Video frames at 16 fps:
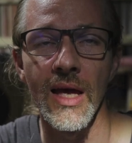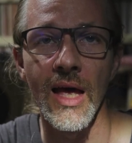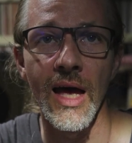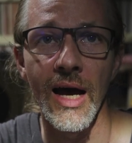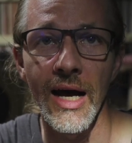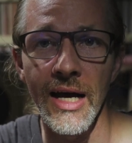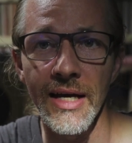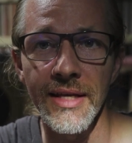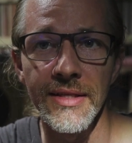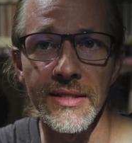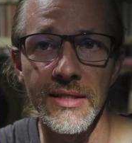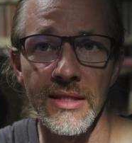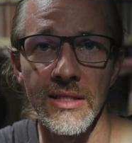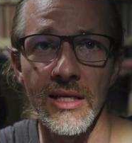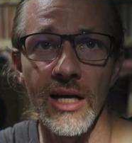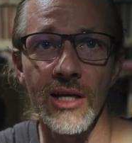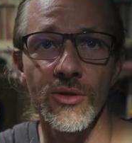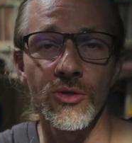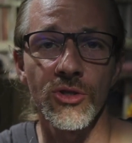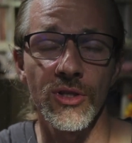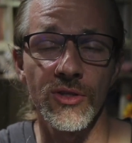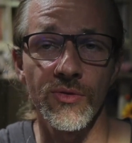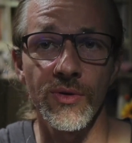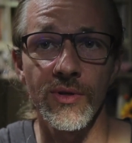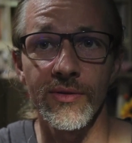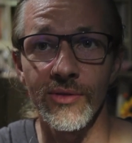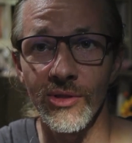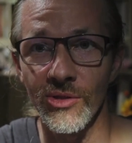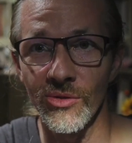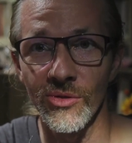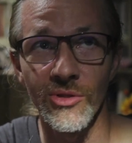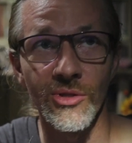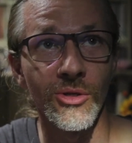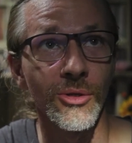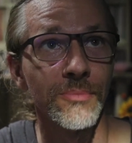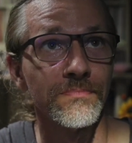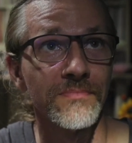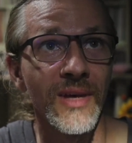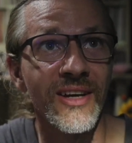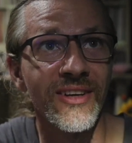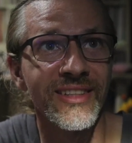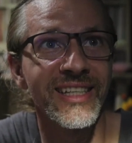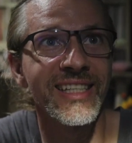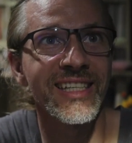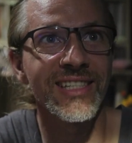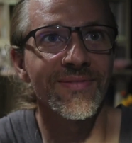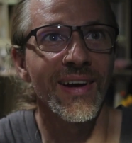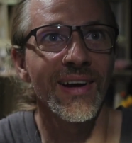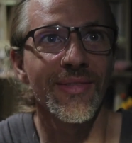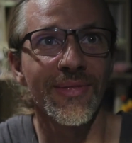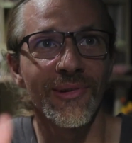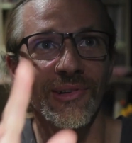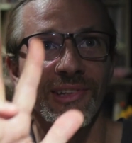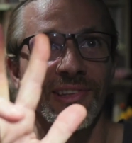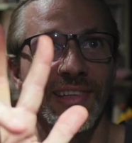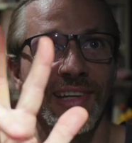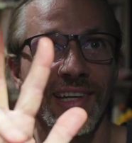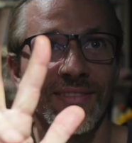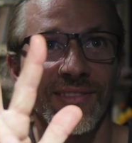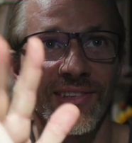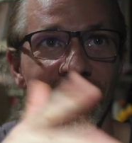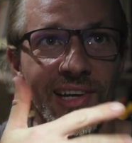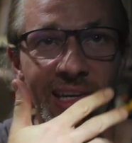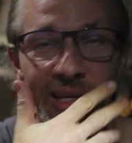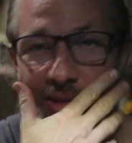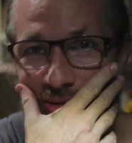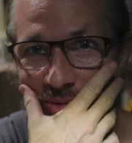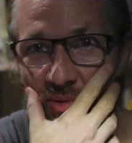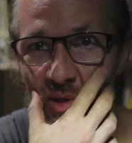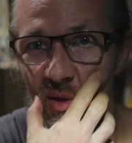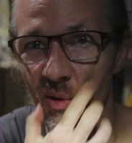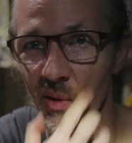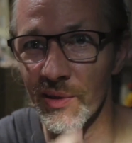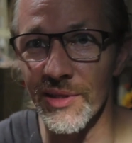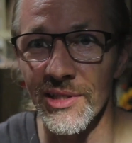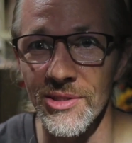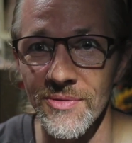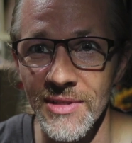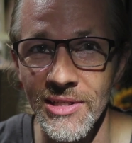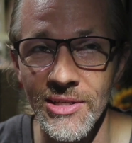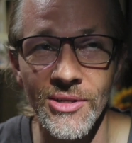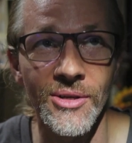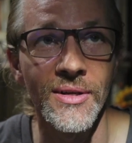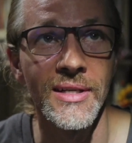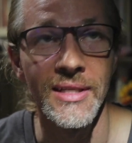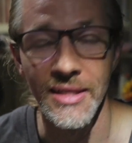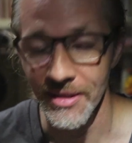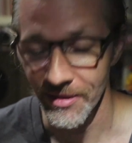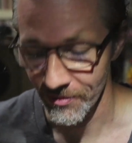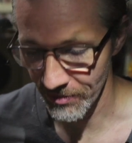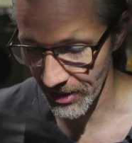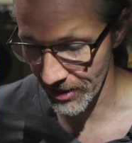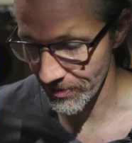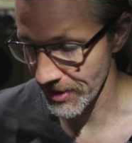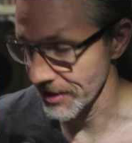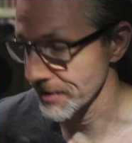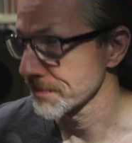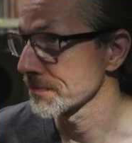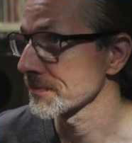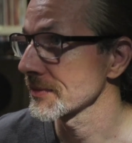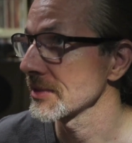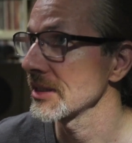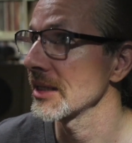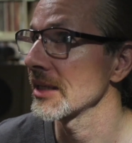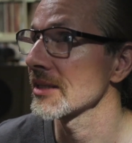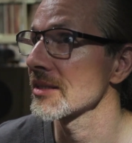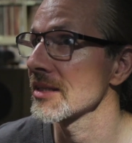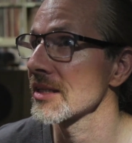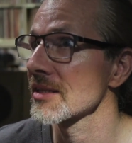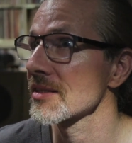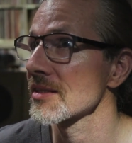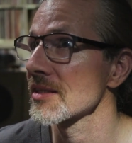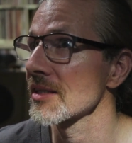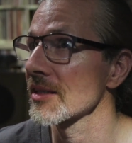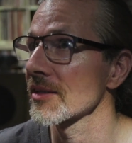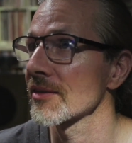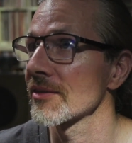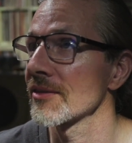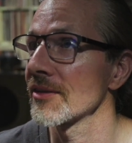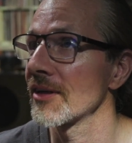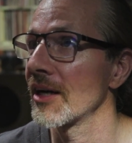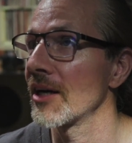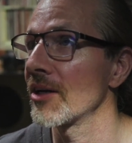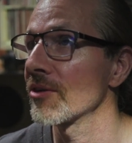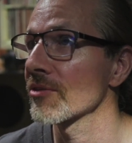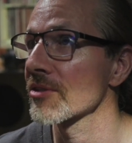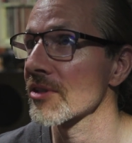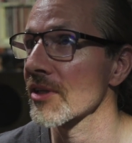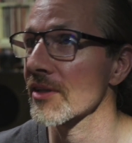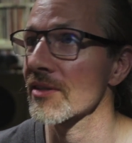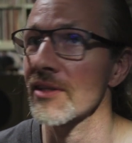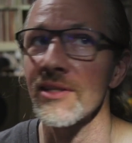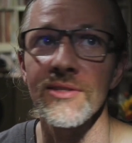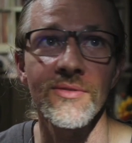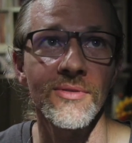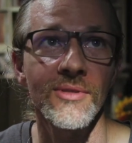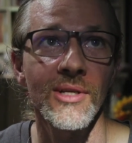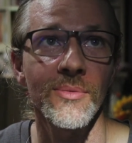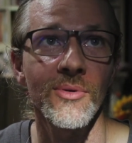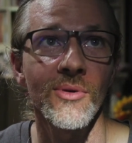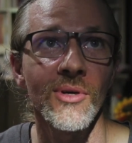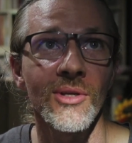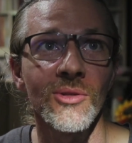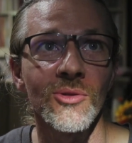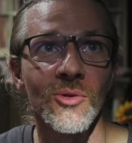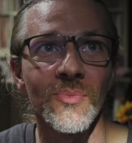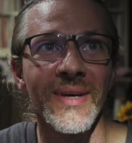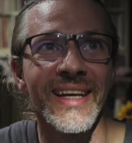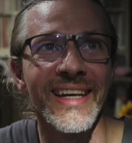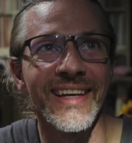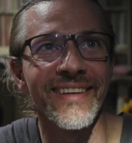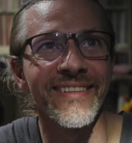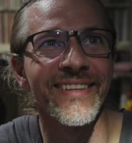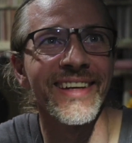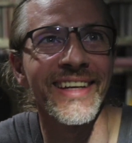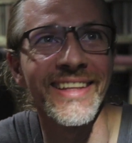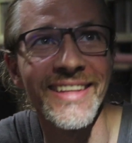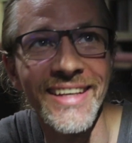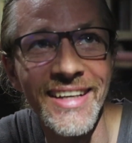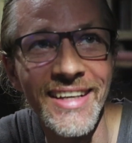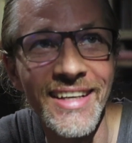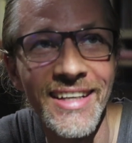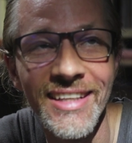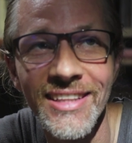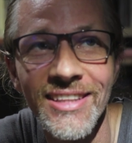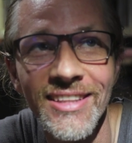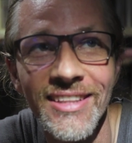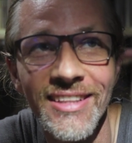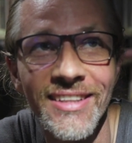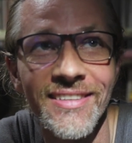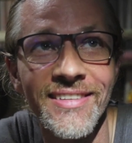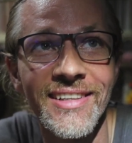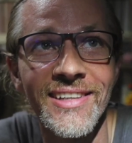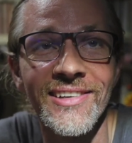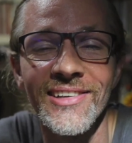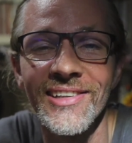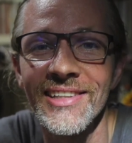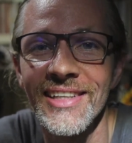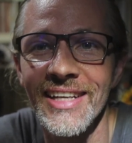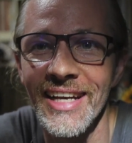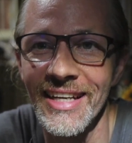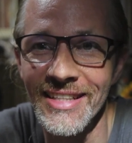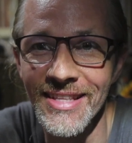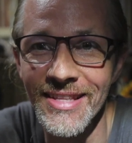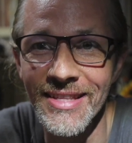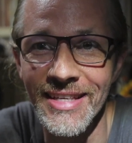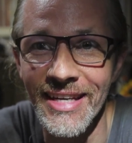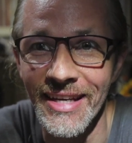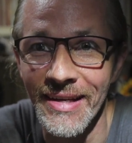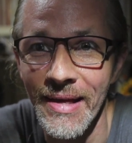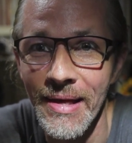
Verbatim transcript: Hi, this is János, it's Real World Audio. This is my third time trying to record this video. Maybe, uh, let's see how successful I'm going to be with recording anything.